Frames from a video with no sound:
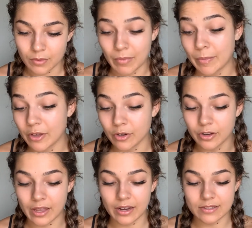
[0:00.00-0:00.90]
Maybe you're
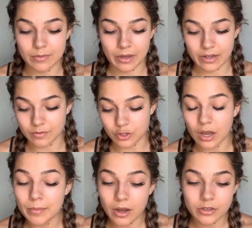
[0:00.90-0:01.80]
getting some kind of
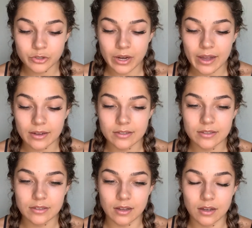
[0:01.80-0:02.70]
job contract,
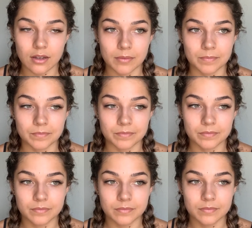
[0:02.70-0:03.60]

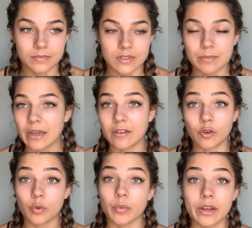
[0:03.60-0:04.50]
some kind of
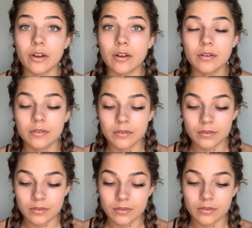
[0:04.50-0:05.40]
career.
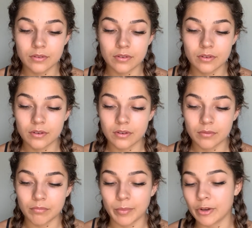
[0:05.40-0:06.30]

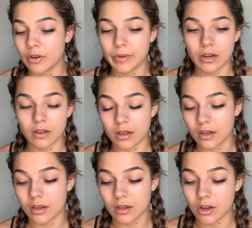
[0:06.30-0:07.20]
Maybe you're going to be in
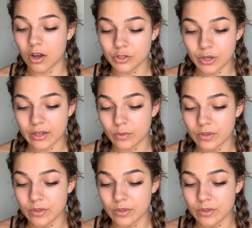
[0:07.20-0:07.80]
a contract